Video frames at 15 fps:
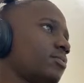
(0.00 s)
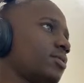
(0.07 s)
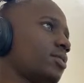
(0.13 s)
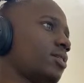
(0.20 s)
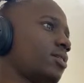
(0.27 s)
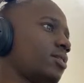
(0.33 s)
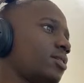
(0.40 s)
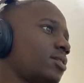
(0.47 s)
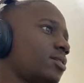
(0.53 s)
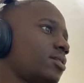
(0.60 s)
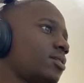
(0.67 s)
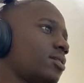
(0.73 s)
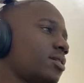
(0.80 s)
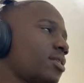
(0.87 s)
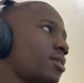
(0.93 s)
and
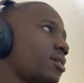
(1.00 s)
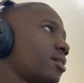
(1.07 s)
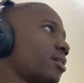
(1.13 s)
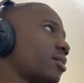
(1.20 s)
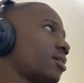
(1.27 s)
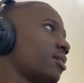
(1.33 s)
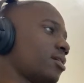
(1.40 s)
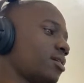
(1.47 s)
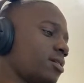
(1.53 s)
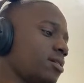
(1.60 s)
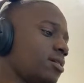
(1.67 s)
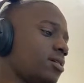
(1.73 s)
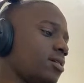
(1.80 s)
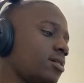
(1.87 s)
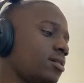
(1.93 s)
I think
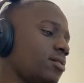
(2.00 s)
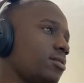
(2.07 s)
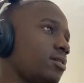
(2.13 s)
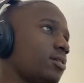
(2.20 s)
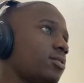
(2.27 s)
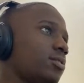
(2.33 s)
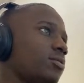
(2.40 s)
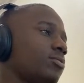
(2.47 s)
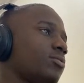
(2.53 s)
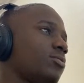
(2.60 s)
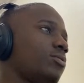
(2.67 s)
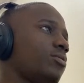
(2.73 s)
I'd like now to go